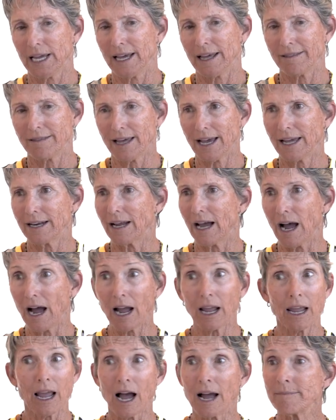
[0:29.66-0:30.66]
that
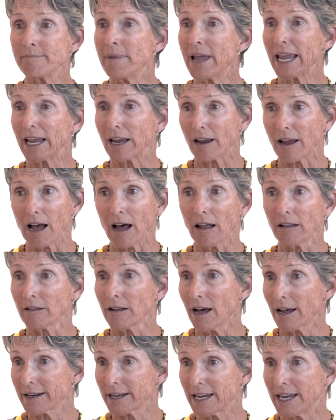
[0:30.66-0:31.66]
I make a
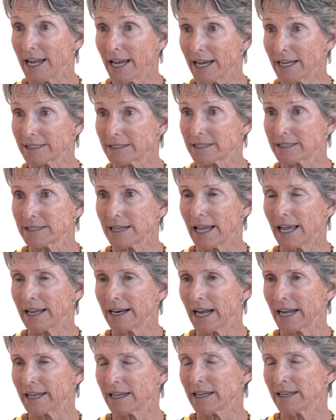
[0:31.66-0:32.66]
lot of gets, and
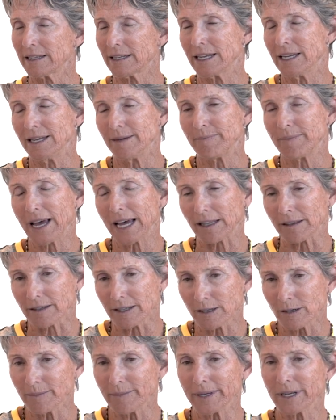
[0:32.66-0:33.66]
I can keep that
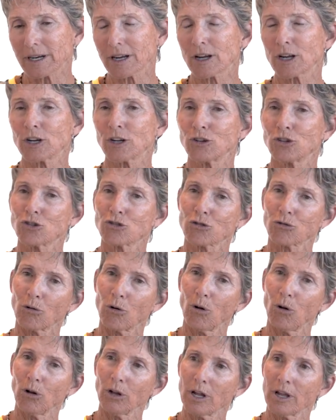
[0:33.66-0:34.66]
little bit of
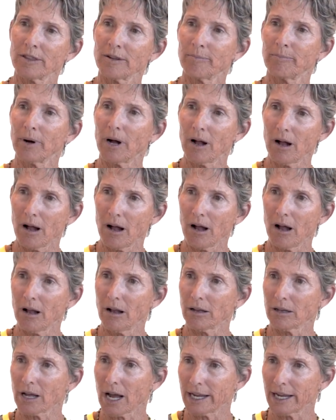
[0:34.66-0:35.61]
control on the ball.